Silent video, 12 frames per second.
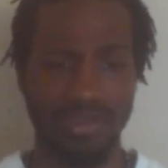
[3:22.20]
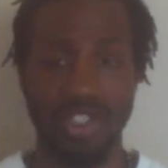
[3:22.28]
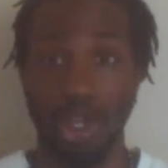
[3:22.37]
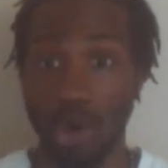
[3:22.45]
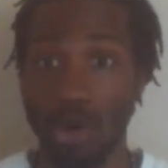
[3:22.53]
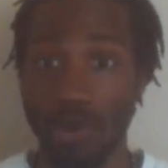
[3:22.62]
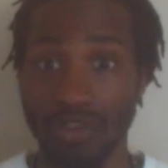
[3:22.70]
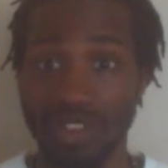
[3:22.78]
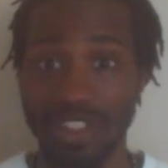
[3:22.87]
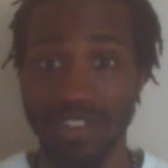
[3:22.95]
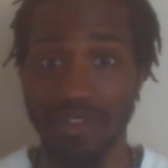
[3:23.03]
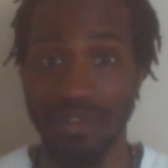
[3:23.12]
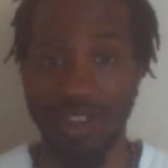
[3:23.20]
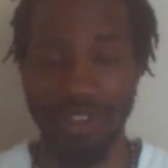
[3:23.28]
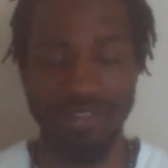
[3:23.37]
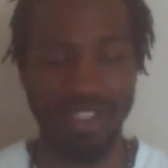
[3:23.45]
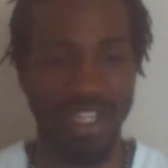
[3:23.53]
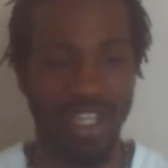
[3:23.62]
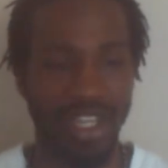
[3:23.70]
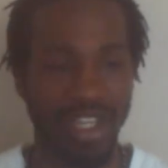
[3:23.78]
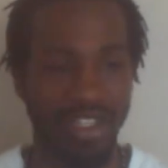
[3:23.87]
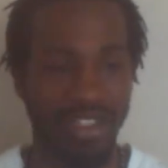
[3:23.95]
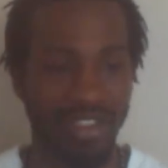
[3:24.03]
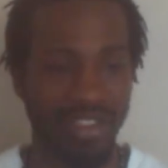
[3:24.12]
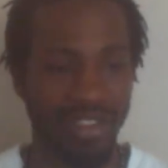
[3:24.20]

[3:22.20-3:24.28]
Jehovah is a false god.